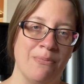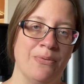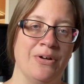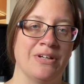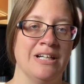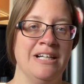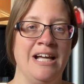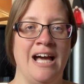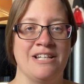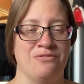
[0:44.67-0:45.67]
work
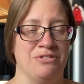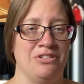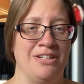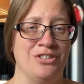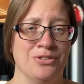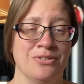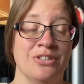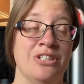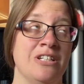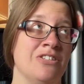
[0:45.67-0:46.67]
and he's not entirely sure.
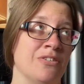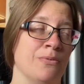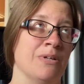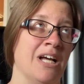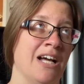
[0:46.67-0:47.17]
So we